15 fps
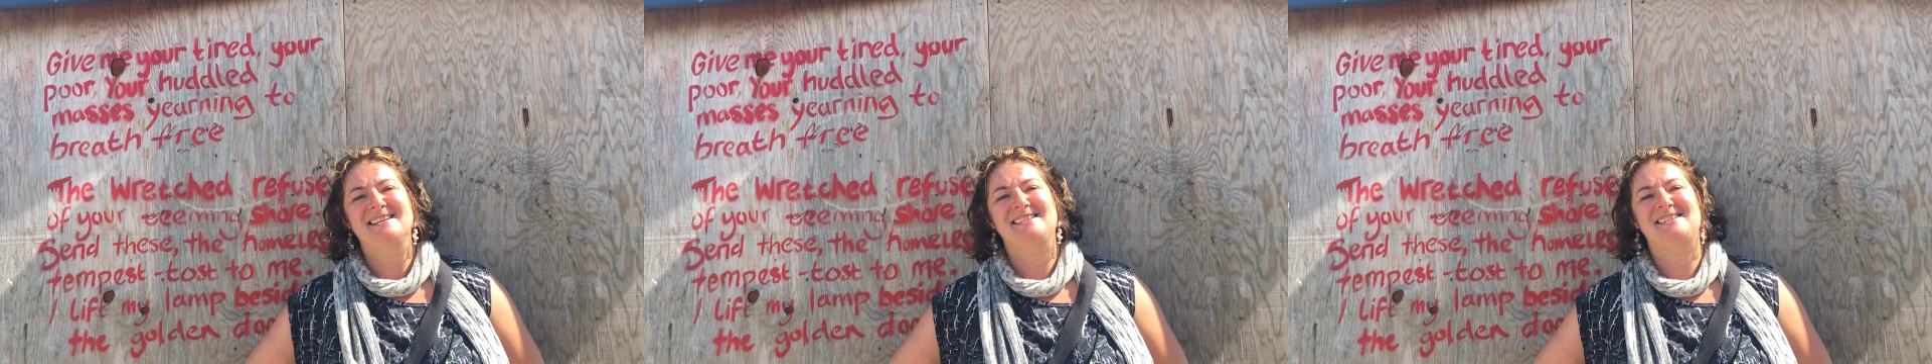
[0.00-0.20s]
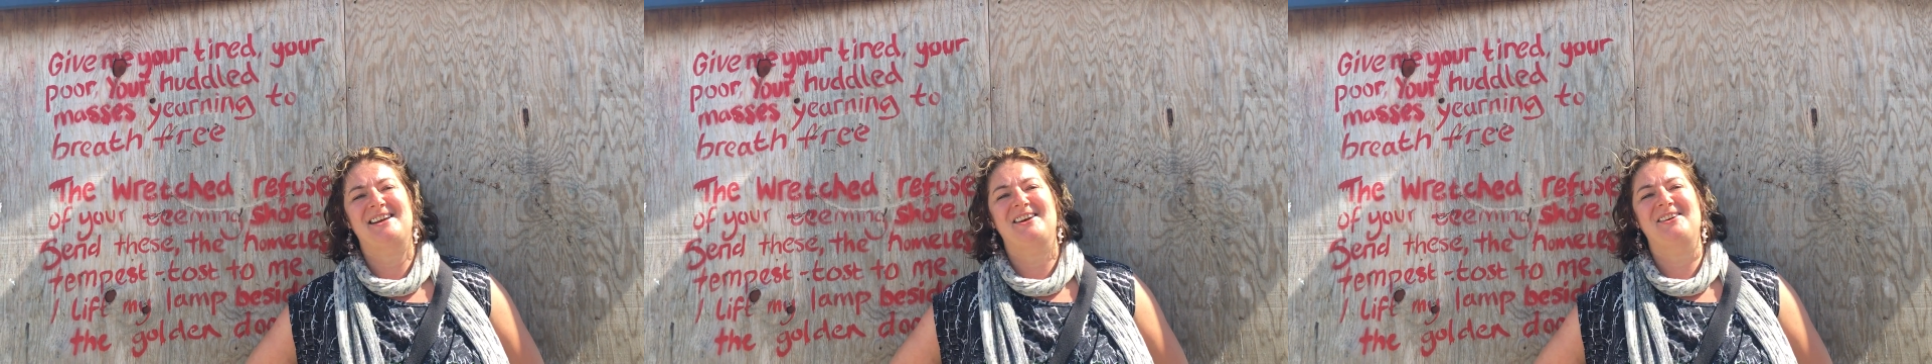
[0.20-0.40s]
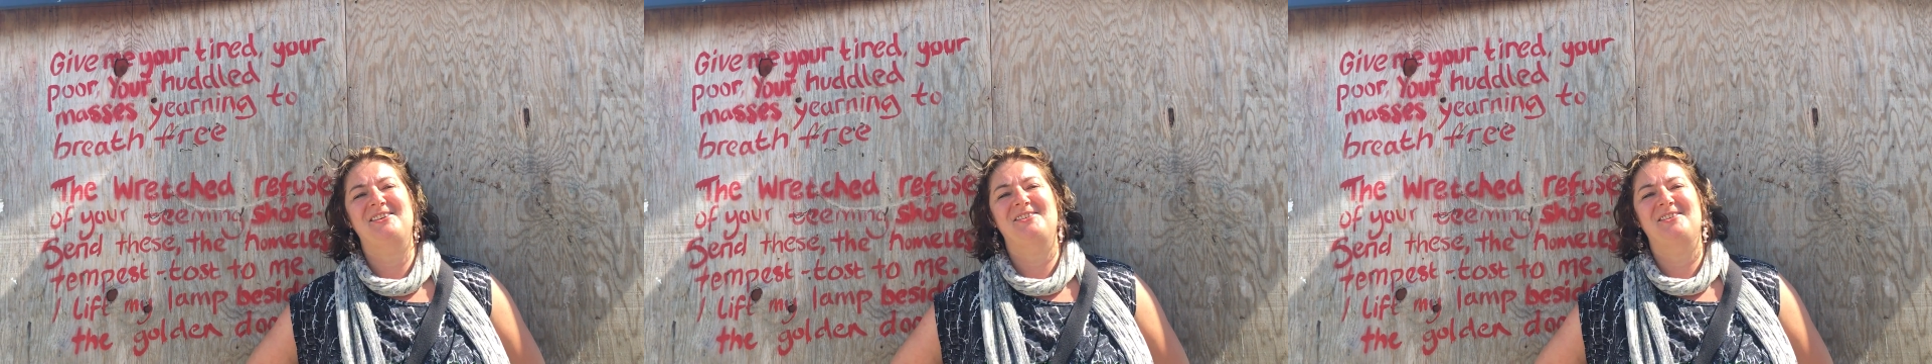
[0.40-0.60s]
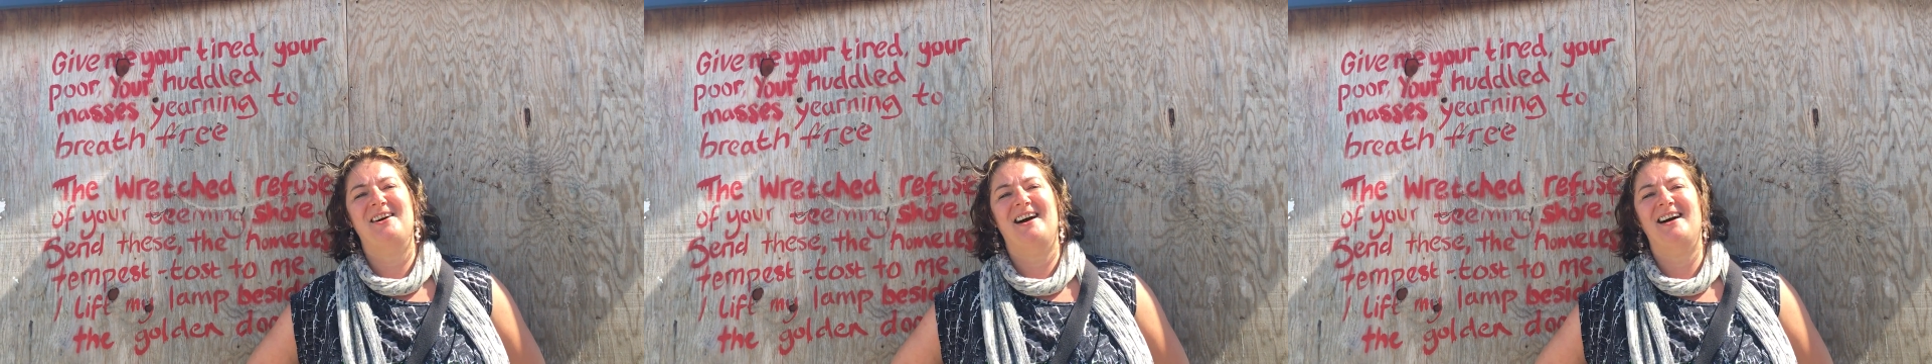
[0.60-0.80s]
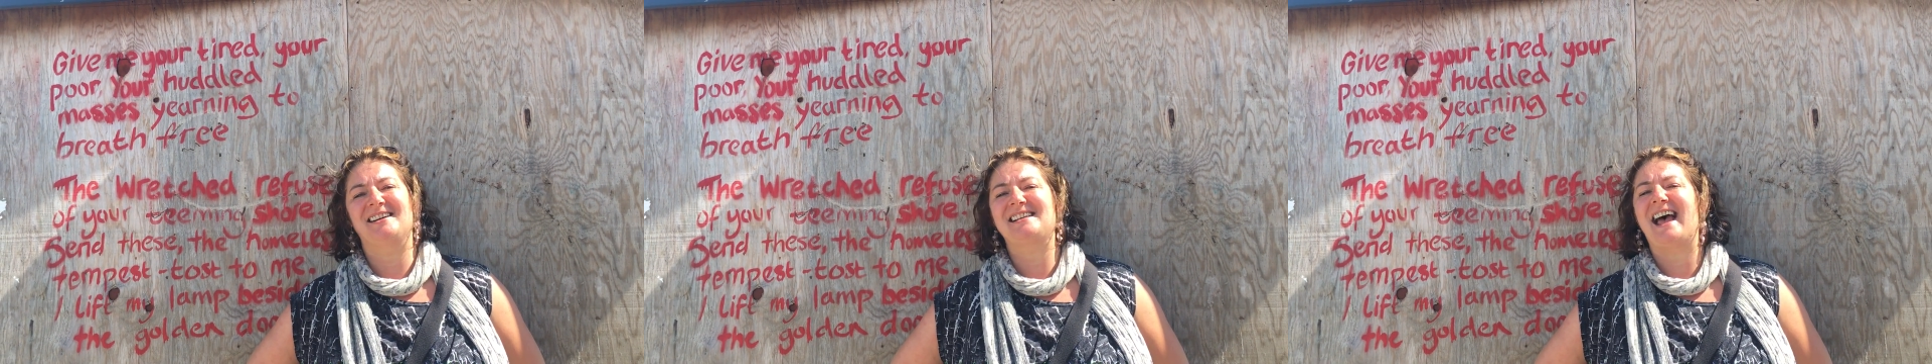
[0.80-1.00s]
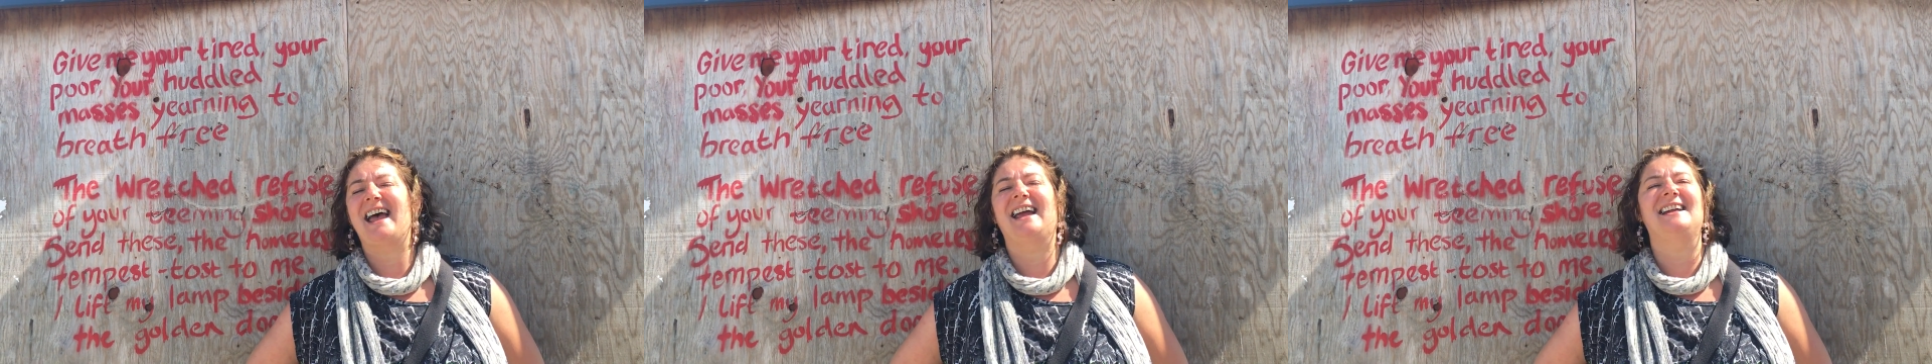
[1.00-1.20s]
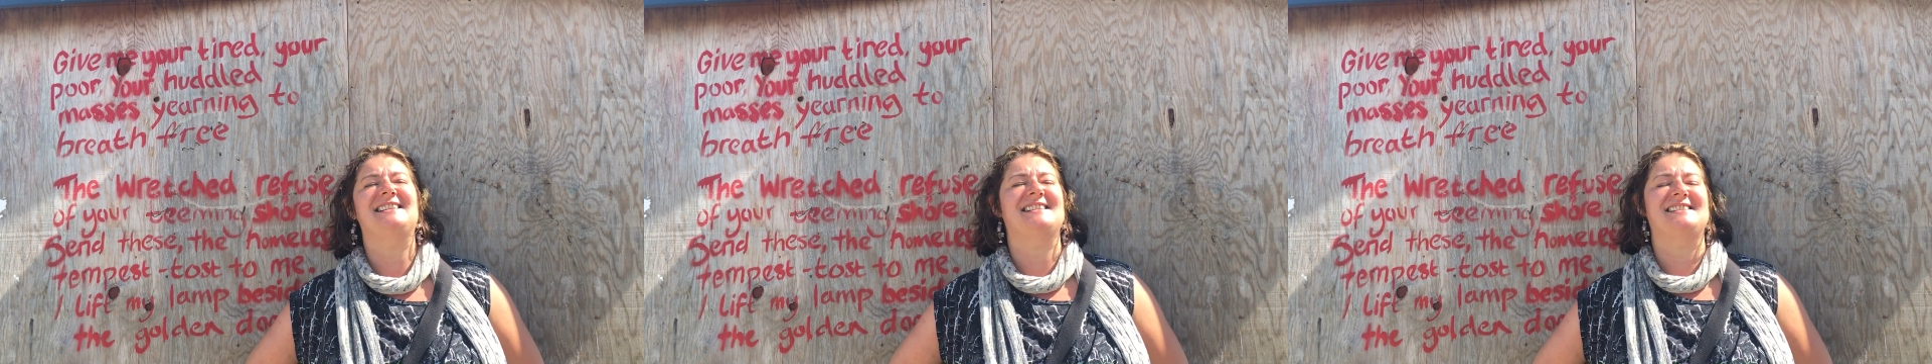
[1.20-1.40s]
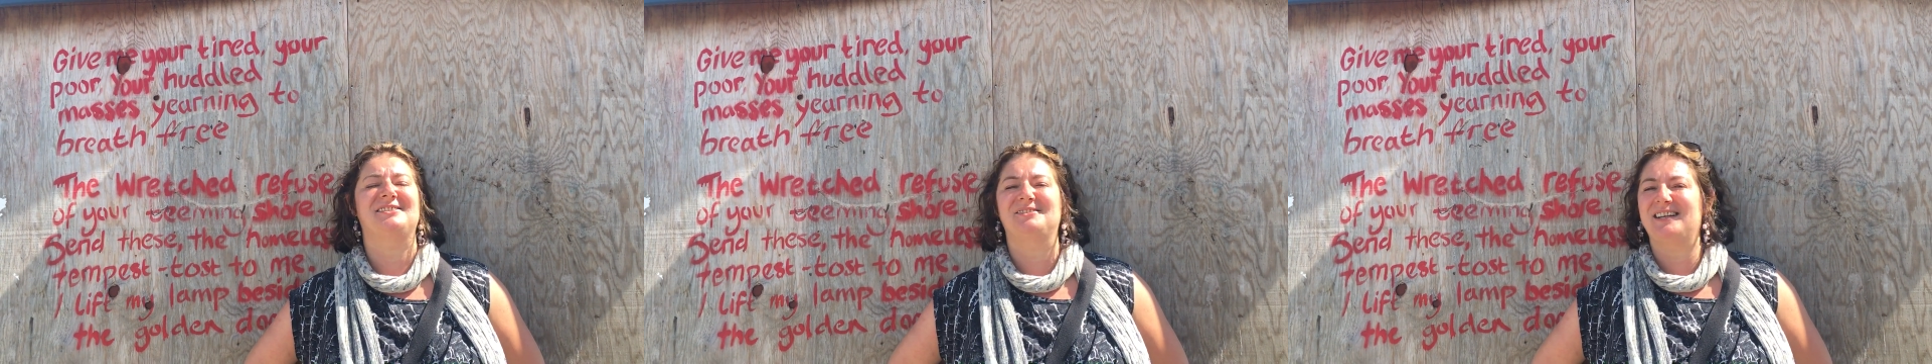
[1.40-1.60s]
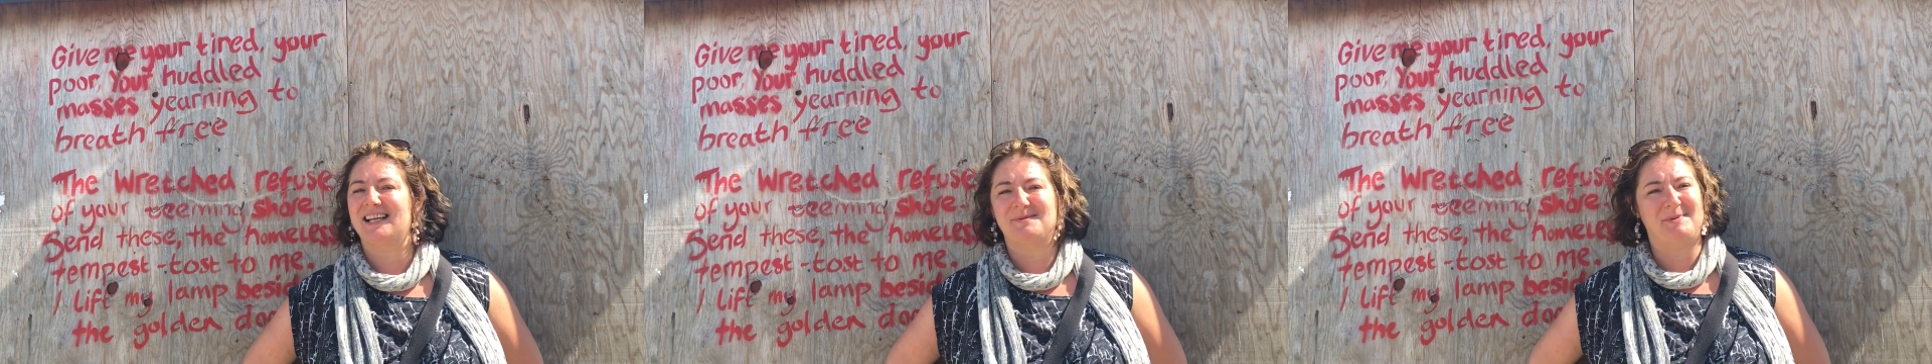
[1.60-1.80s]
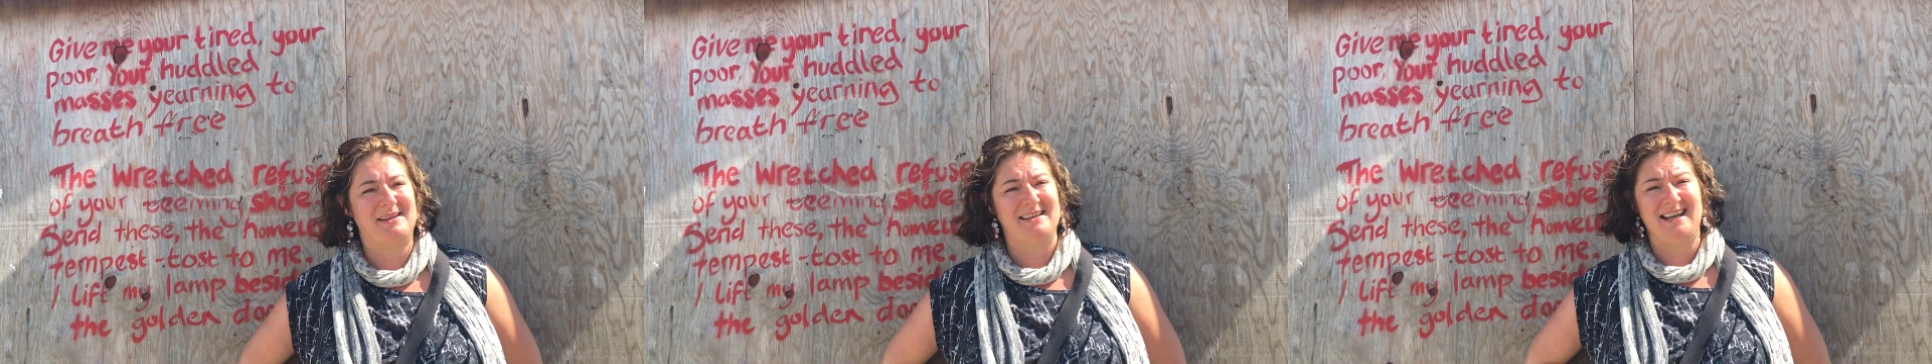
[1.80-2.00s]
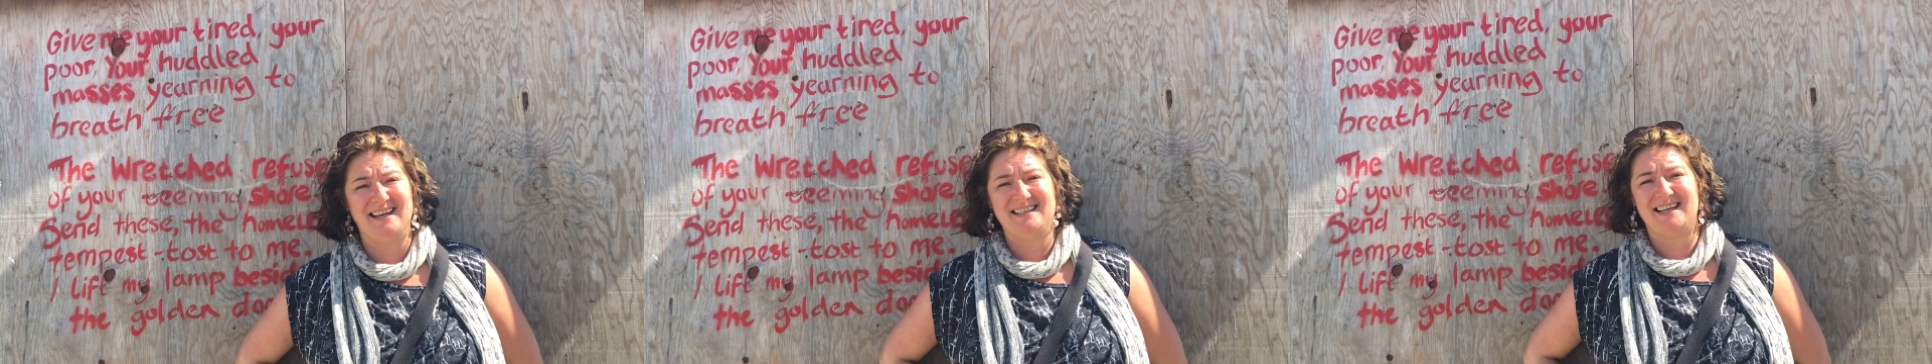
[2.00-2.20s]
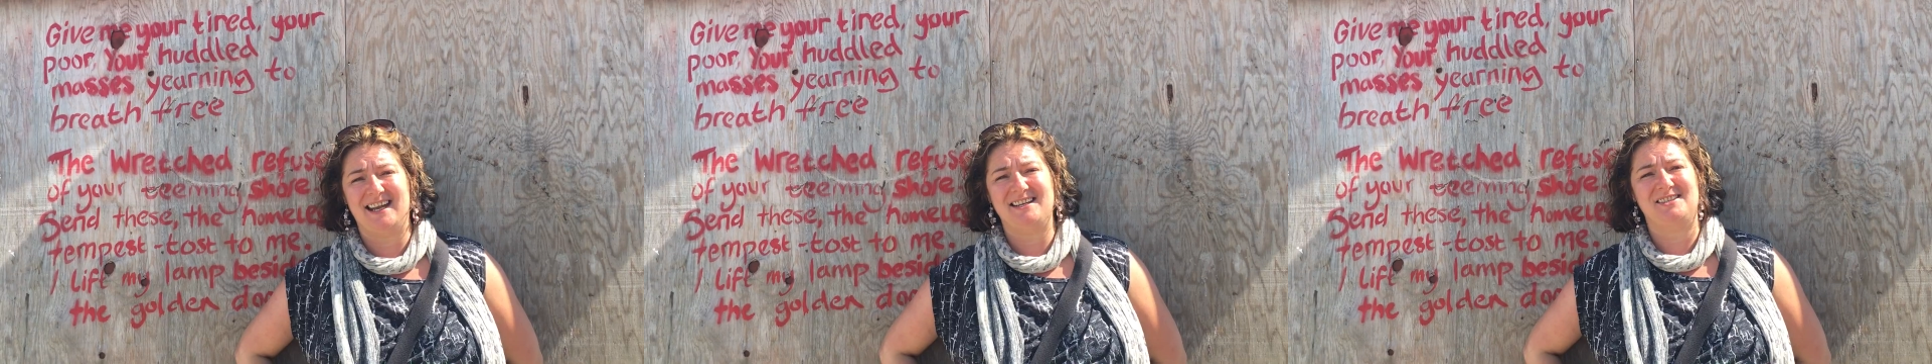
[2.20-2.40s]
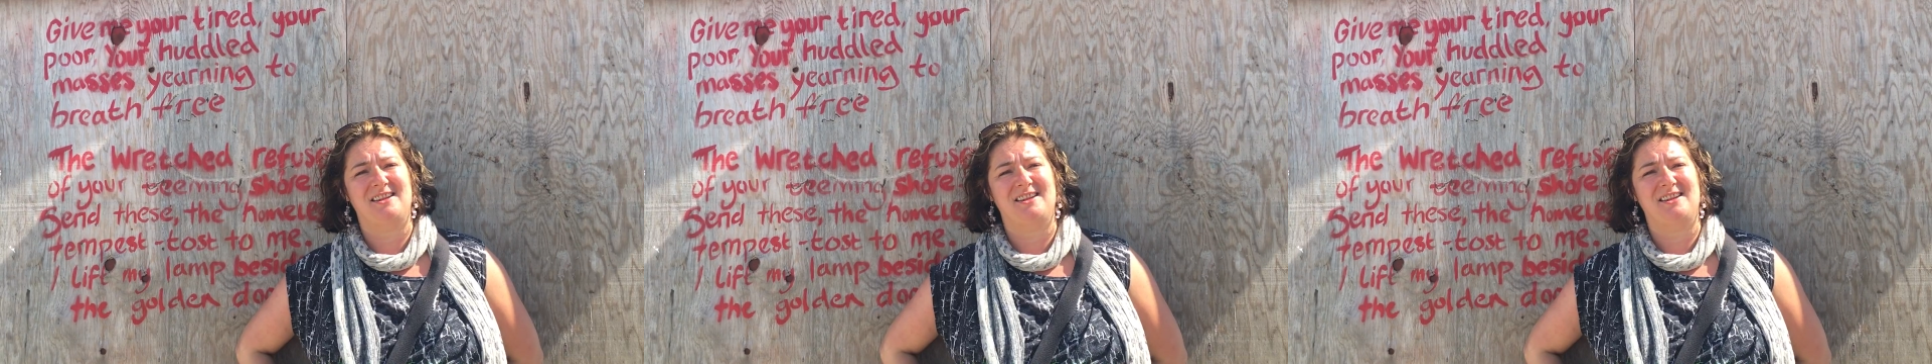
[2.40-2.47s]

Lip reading: So aid is still desperately needed.